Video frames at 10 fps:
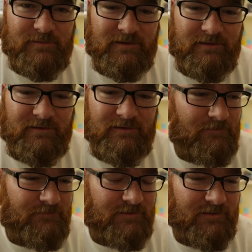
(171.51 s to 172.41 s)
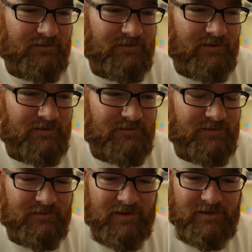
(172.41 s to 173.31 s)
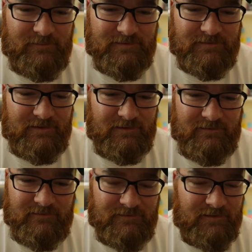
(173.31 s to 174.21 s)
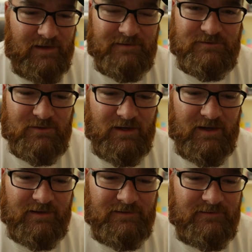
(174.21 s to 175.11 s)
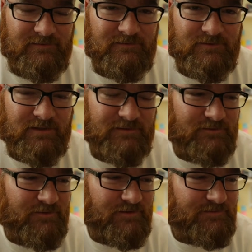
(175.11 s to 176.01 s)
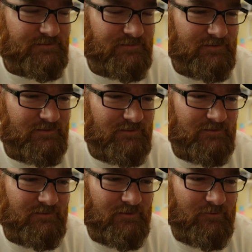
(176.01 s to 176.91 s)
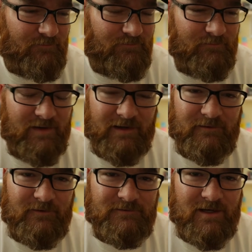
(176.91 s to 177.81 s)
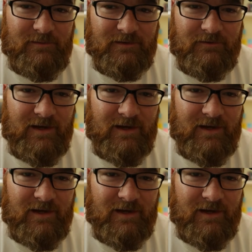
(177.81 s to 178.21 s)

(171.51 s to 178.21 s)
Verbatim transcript: And it's like I kind of tell Adam, I was like, I was like, I tried, tried to do this, you know, back a long time ago.